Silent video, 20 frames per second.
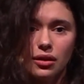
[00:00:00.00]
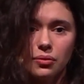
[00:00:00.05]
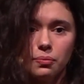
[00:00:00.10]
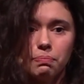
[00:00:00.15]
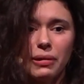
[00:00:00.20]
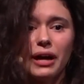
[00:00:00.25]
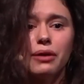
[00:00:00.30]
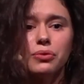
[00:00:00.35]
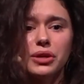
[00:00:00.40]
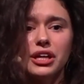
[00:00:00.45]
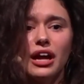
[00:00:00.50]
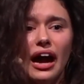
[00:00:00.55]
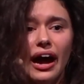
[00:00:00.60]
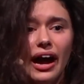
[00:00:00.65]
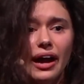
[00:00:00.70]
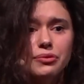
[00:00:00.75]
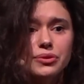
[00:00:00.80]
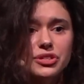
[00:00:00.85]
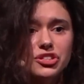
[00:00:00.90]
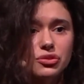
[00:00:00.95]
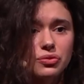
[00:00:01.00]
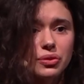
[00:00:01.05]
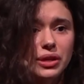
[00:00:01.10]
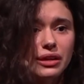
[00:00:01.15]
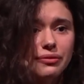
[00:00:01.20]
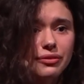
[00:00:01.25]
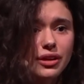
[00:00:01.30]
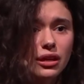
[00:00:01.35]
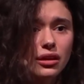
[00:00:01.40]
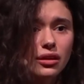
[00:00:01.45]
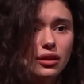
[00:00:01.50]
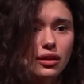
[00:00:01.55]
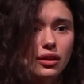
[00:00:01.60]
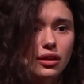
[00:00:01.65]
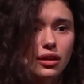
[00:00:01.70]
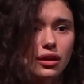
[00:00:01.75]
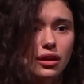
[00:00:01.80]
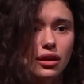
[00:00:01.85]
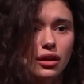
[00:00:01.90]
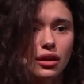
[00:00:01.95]
but what I was grieving
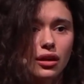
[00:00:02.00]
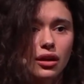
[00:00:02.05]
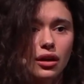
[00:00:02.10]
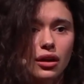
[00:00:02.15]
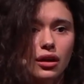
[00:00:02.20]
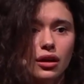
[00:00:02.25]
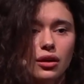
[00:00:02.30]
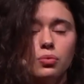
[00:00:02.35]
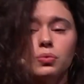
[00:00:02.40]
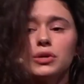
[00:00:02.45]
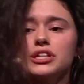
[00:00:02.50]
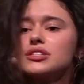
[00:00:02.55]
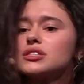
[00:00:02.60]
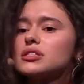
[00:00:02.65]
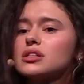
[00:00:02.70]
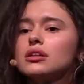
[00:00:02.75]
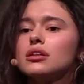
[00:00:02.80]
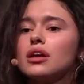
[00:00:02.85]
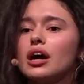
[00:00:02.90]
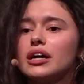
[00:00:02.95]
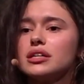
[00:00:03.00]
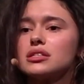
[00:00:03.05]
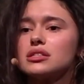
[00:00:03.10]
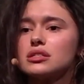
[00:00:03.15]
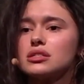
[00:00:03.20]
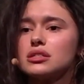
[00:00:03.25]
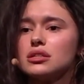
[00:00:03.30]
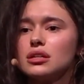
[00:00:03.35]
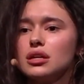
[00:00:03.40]
was the loss